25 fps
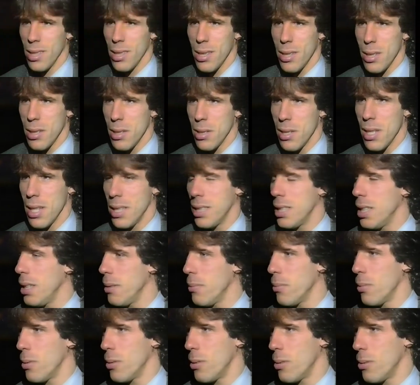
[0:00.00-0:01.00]
The
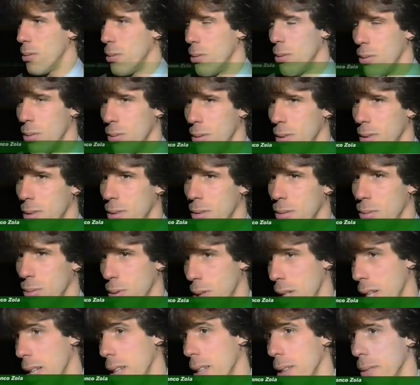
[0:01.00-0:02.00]
team
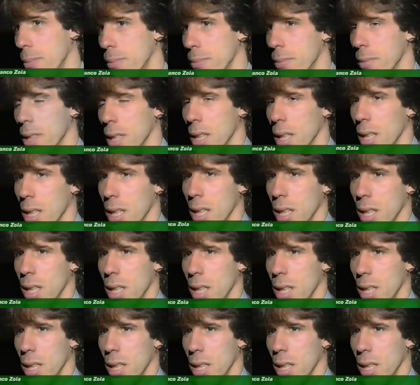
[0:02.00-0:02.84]
today uh,